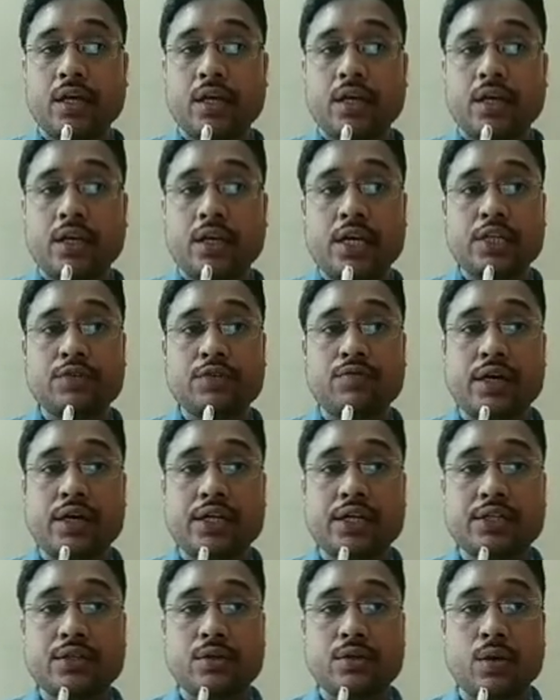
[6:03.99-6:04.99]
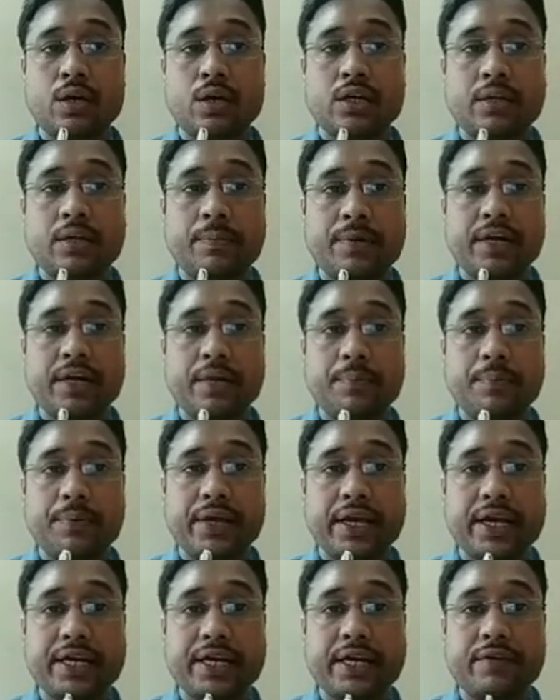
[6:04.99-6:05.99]
Each one is called the
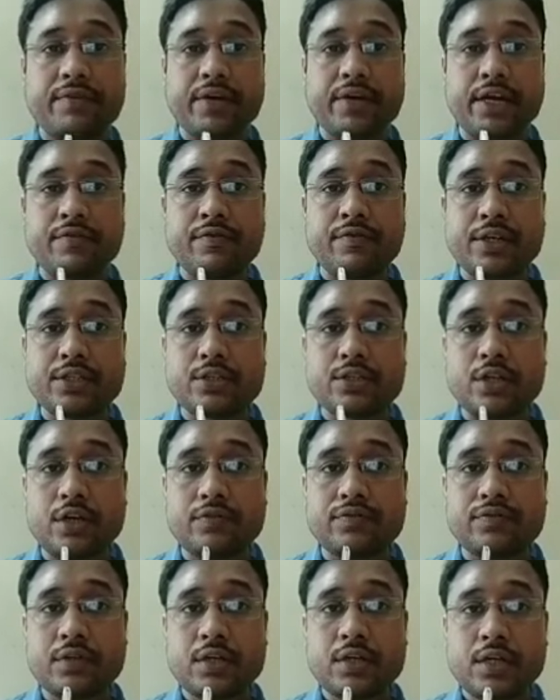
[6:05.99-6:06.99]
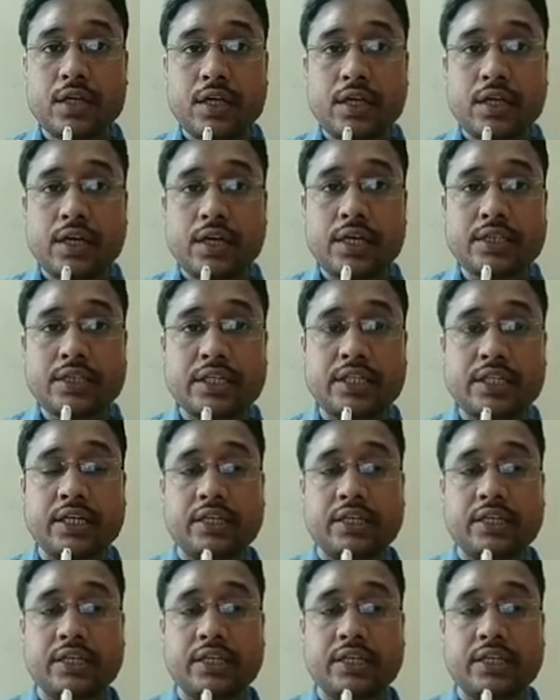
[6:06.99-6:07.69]
multiplicative inverse of each other.